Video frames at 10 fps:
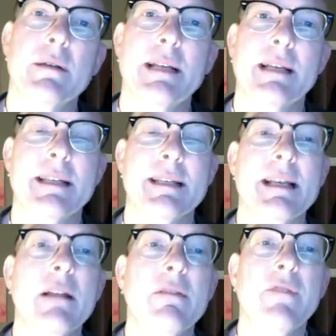it's like the
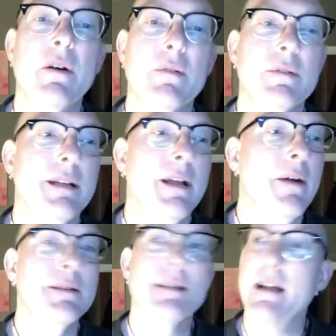cell phone, you
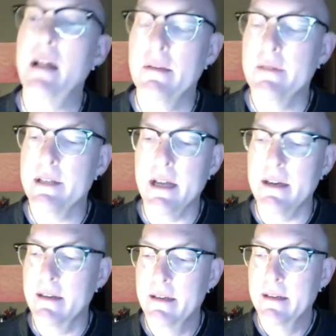know, it's like all of a sudden,